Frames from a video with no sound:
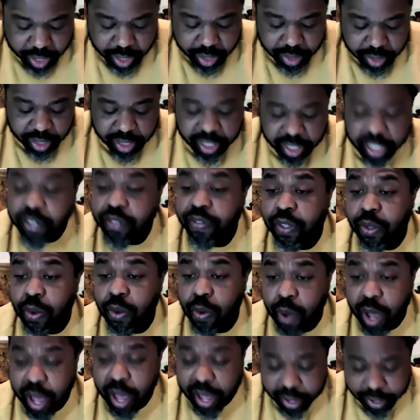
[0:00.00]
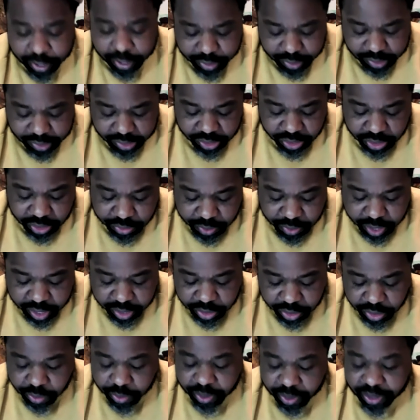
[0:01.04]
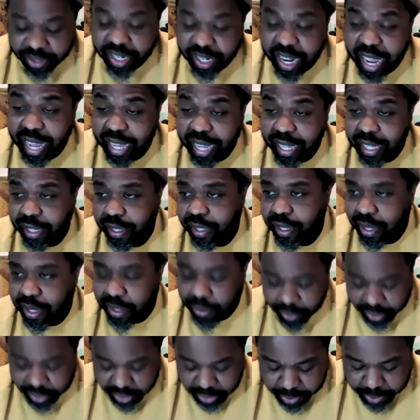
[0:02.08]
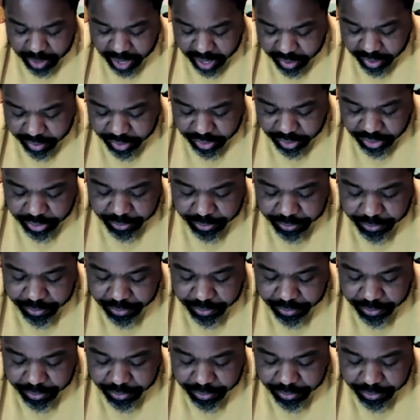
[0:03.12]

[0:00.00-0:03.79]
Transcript: The leader of the choir, its director, was dying and it was apparent.